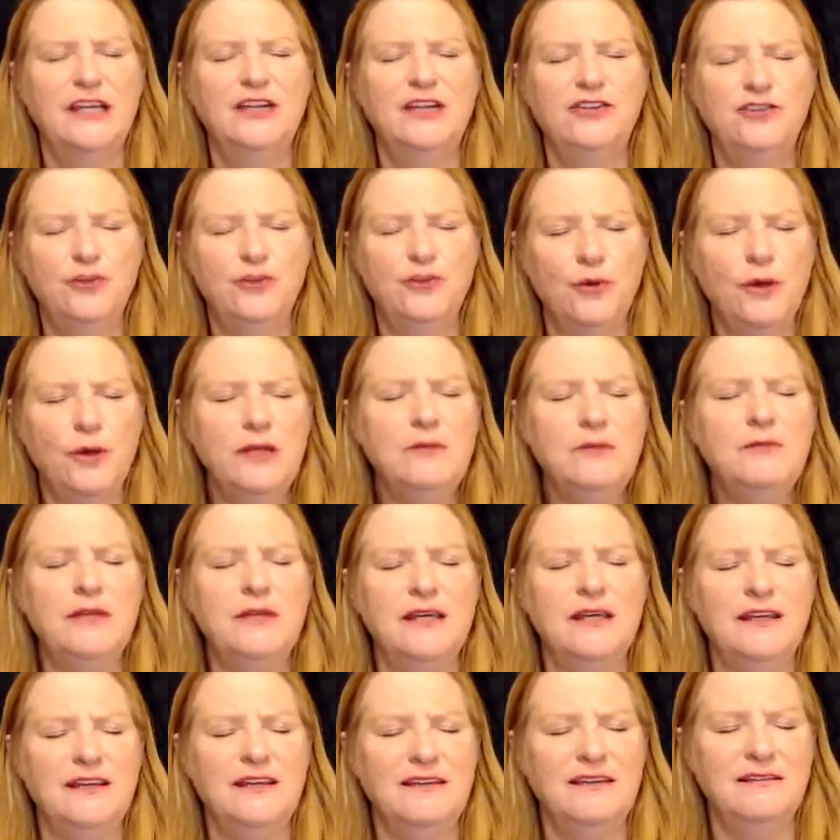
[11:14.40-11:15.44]
join
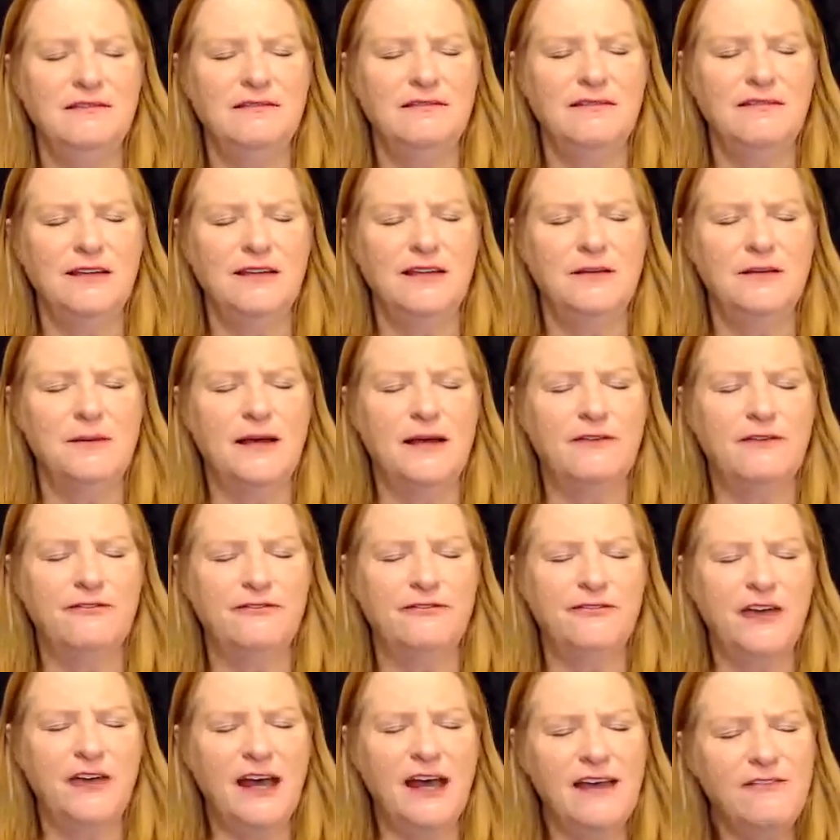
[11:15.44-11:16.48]
me in about
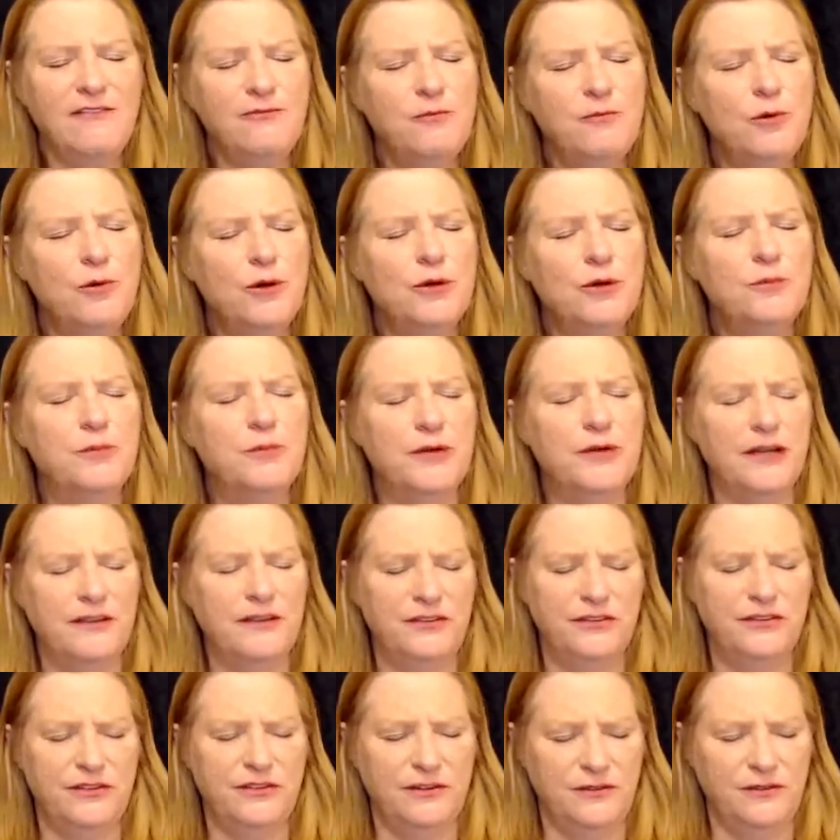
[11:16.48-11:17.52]
five more
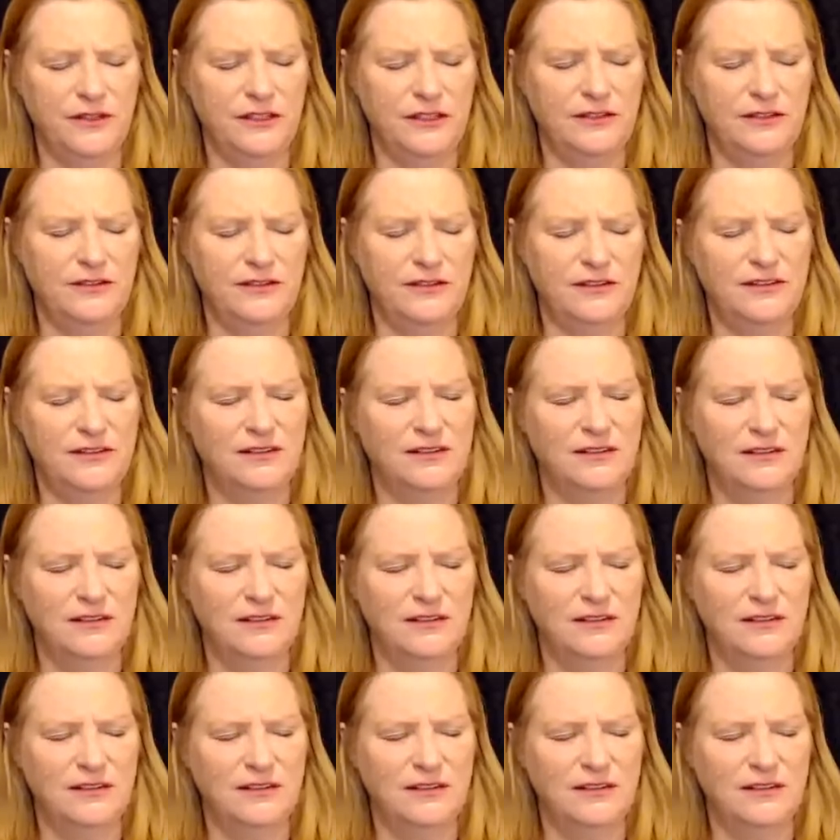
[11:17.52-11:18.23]
breaths of this.